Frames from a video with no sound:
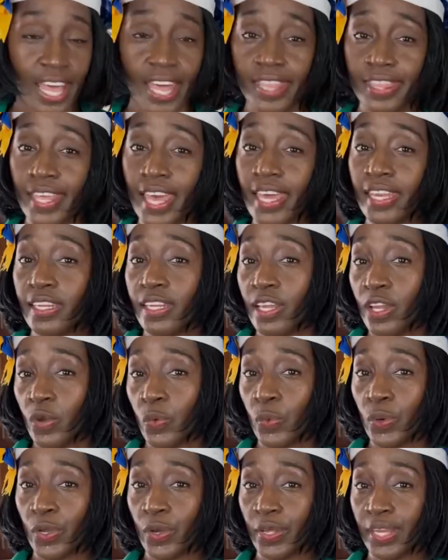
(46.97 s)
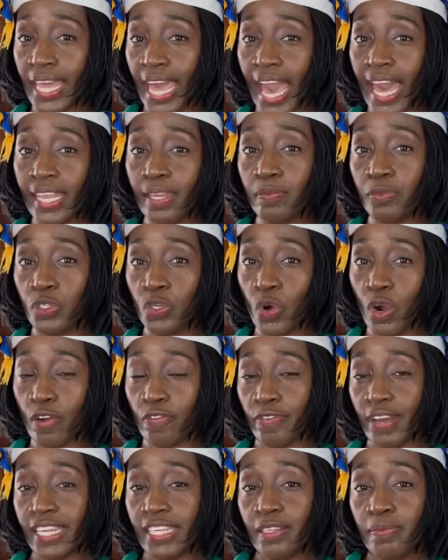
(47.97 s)
Then we're going to add them to our
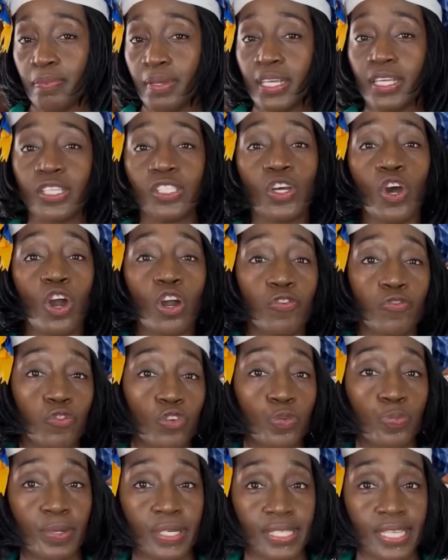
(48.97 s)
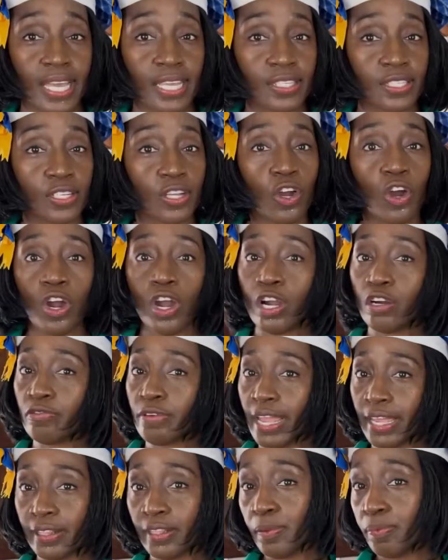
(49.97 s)
Vitamix, our food processor, or our
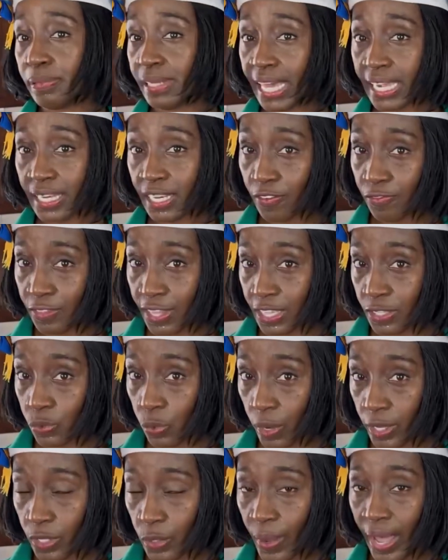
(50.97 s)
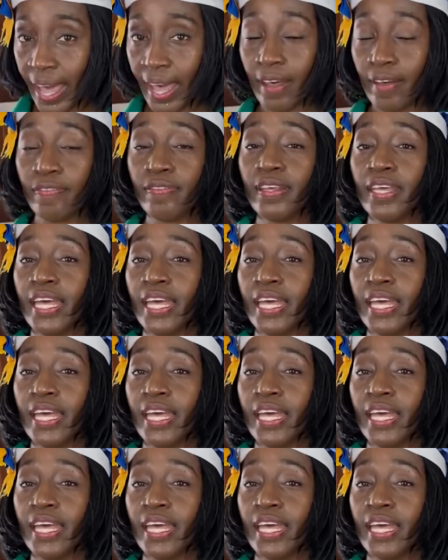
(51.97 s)
regular blender if that's what you have,